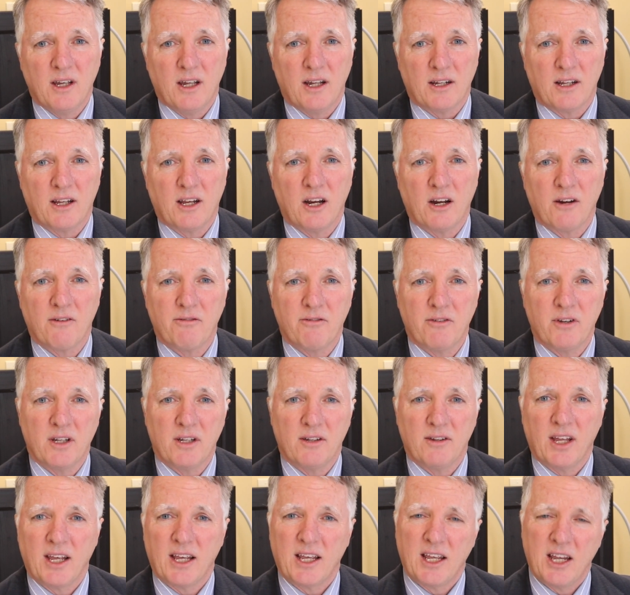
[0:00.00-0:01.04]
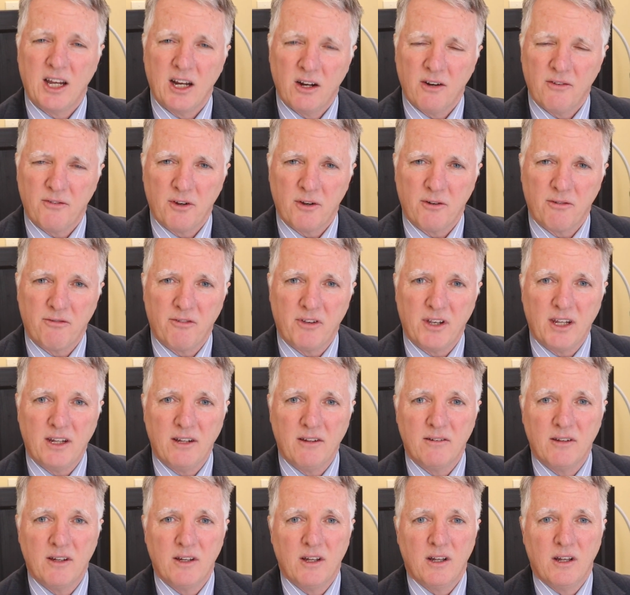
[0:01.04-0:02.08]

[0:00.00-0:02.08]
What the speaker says: and carefully take care of your feet.